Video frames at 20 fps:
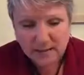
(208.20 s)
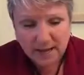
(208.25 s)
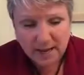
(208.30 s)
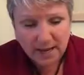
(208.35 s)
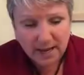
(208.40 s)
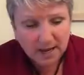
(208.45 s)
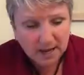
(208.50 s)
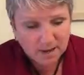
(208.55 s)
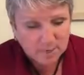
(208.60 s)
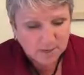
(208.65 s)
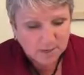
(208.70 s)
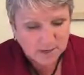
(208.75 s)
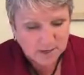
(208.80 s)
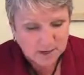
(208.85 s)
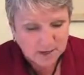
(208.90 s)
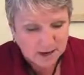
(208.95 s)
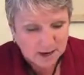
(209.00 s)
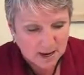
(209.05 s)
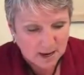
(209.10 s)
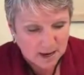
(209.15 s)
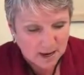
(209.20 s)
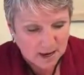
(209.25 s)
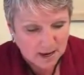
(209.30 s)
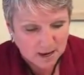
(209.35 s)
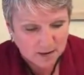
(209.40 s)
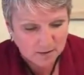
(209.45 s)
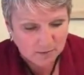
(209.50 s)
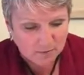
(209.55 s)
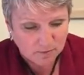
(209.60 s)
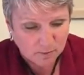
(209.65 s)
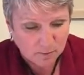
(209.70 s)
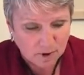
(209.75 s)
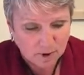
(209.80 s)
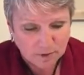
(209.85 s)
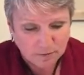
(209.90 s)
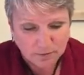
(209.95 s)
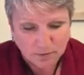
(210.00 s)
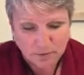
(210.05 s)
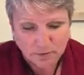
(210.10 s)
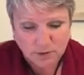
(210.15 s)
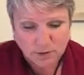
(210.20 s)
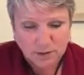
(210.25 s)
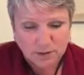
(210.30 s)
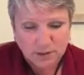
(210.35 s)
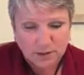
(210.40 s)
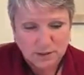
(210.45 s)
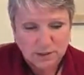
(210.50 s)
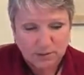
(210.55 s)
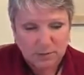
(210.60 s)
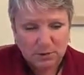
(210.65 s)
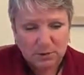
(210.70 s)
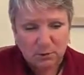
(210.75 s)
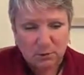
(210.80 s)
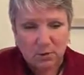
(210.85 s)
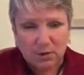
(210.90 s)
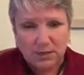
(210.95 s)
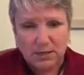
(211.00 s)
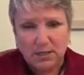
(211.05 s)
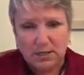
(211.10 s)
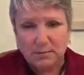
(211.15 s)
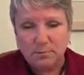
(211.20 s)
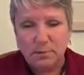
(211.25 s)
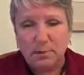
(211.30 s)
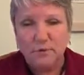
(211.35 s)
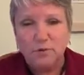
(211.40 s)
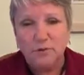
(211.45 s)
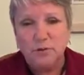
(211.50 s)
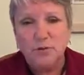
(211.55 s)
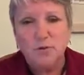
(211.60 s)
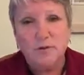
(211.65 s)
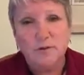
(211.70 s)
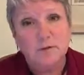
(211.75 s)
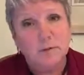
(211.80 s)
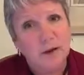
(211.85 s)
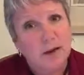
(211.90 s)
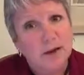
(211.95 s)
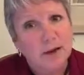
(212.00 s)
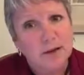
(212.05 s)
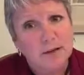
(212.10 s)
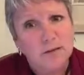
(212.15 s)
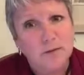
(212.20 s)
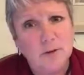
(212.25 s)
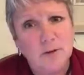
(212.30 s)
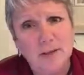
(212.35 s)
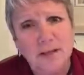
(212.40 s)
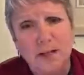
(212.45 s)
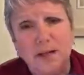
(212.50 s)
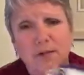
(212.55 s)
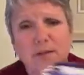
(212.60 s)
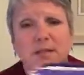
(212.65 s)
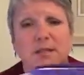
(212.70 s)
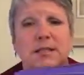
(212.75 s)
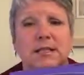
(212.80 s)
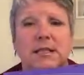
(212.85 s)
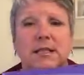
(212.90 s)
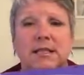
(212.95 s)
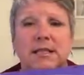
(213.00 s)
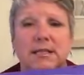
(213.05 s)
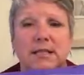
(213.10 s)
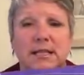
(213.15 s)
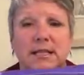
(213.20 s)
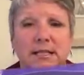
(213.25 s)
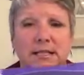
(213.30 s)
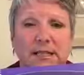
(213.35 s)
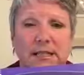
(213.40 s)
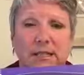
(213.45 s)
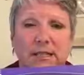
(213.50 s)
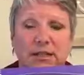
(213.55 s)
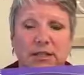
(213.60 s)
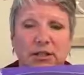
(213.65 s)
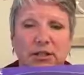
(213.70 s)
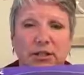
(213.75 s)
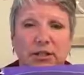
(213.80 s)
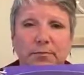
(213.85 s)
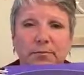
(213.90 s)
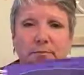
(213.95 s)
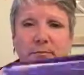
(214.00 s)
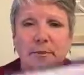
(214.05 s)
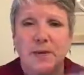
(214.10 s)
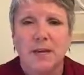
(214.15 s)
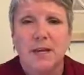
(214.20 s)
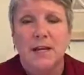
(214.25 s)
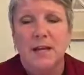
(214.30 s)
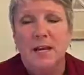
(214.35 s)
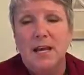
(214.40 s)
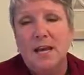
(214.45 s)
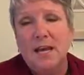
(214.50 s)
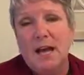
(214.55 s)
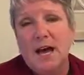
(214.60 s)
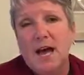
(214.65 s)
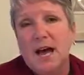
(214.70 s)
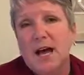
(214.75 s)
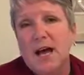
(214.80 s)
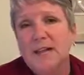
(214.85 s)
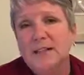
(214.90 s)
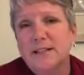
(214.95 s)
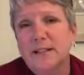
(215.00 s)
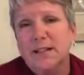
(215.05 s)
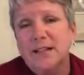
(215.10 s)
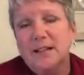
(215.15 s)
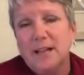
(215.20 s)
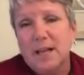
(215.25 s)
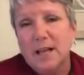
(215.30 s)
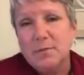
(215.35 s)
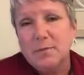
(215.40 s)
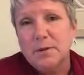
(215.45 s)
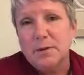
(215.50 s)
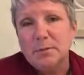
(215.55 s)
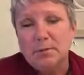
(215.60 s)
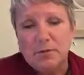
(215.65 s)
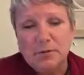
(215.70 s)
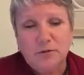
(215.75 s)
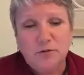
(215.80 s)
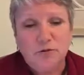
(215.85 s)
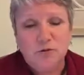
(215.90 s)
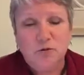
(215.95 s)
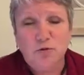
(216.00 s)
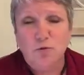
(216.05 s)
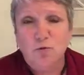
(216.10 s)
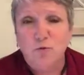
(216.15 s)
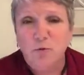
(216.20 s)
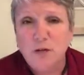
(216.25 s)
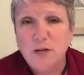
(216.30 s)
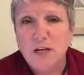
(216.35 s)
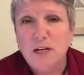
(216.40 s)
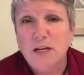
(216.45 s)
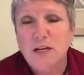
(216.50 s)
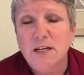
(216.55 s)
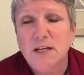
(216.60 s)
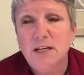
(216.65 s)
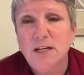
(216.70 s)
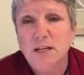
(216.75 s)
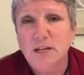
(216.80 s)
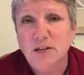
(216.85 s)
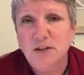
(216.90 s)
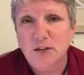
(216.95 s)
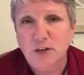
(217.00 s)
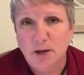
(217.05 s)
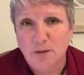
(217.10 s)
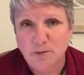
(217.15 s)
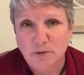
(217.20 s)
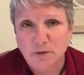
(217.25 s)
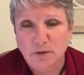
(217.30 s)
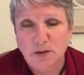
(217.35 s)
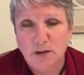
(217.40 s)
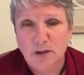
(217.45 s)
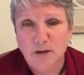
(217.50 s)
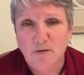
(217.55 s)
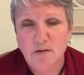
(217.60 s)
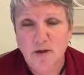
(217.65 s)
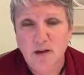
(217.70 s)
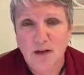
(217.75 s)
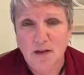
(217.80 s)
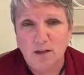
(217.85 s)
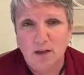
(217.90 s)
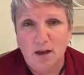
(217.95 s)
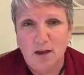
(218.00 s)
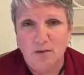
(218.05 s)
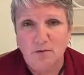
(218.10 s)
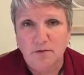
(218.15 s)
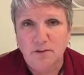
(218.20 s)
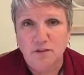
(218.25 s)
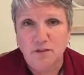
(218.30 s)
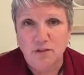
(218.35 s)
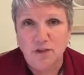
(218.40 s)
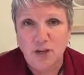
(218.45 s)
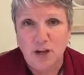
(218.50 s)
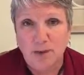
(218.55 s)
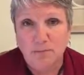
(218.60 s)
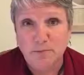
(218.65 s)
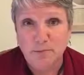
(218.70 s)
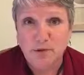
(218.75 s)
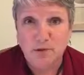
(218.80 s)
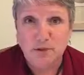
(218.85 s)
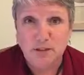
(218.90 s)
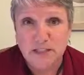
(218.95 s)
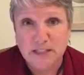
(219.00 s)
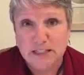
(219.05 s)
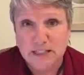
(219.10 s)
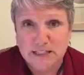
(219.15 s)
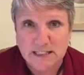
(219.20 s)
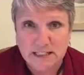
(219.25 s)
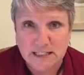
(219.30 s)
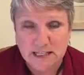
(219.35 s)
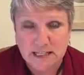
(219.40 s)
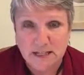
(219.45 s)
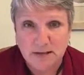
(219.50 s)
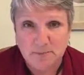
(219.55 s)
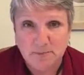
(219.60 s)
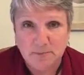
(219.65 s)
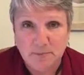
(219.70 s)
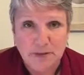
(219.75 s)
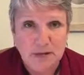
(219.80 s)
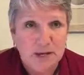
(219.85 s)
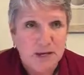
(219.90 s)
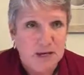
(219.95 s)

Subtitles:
I happen to have quite a few editions, but the one that's most used in my house right now is the 6th edition. I tell a lot of people to read a chapter in there that I love. It's chapter 16.